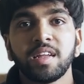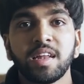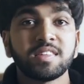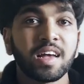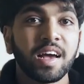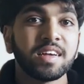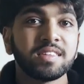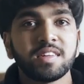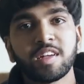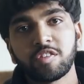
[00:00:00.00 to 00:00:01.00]
data size,
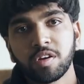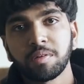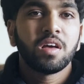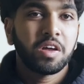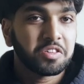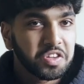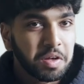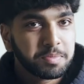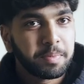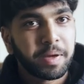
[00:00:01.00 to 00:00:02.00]
etc. It also
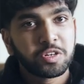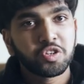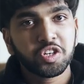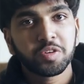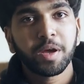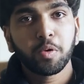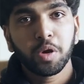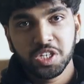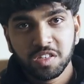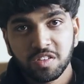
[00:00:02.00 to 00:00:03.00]
helps me better structure my
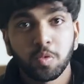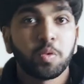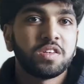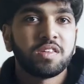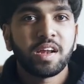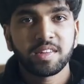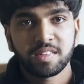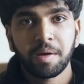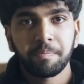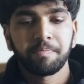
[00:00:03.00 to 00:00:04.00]
questions, which is the next
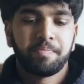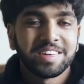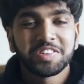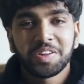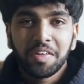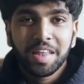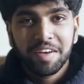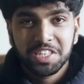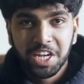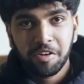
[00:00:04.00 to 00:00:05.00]
step. So now that I have
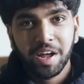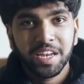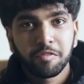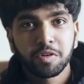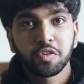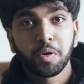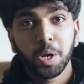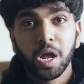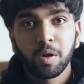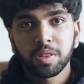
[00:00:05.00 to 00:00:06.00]
a general idea of what's going
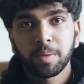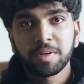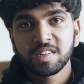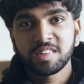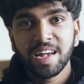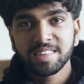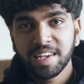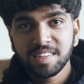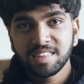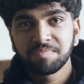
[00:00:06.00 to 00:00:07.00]
on and what the business task is,